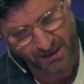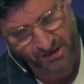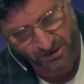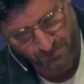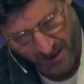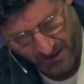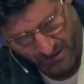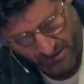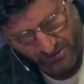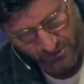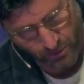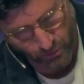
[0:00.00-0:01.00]

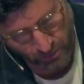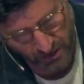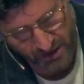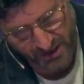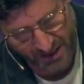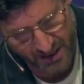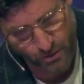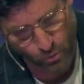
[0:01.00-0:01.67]
expects or really that he